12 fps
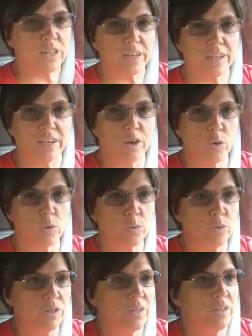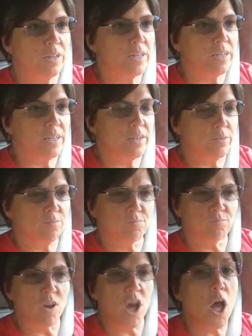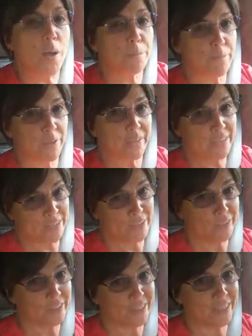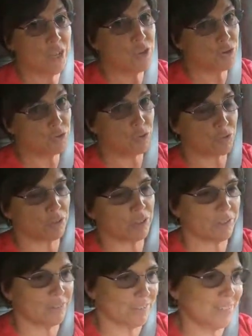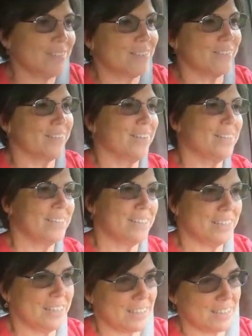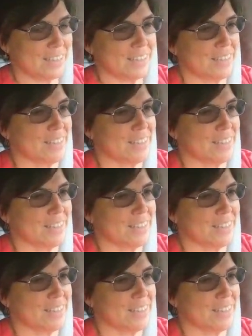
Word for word: really go up a hill in neutral. Let's see.